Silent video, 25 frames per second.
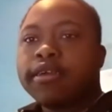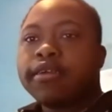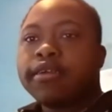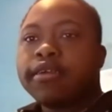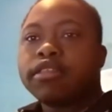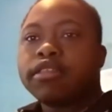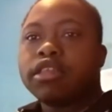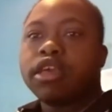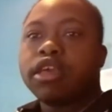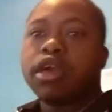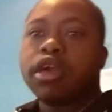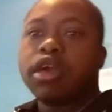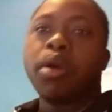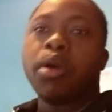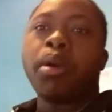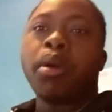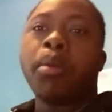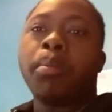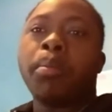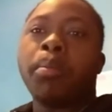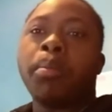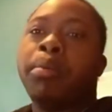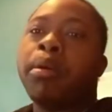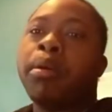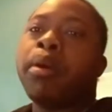the
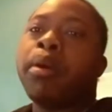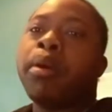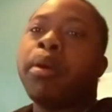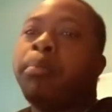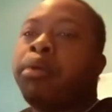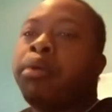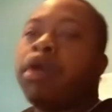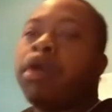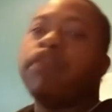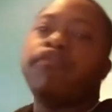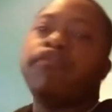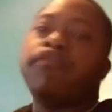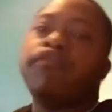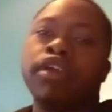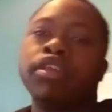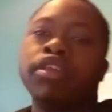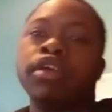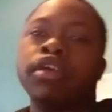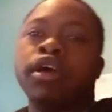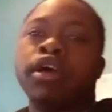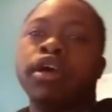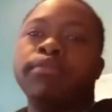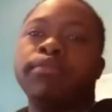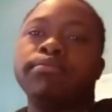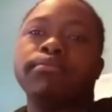perfect
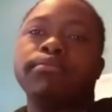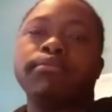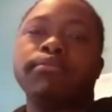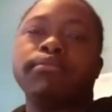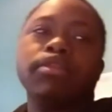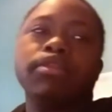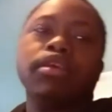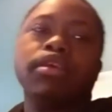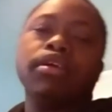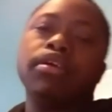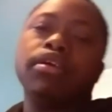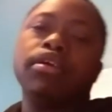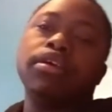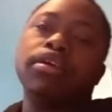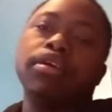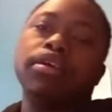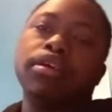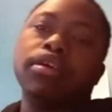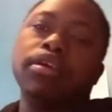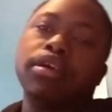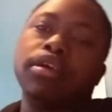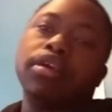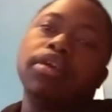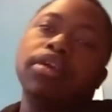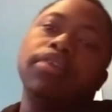and. It's, it's
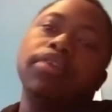all.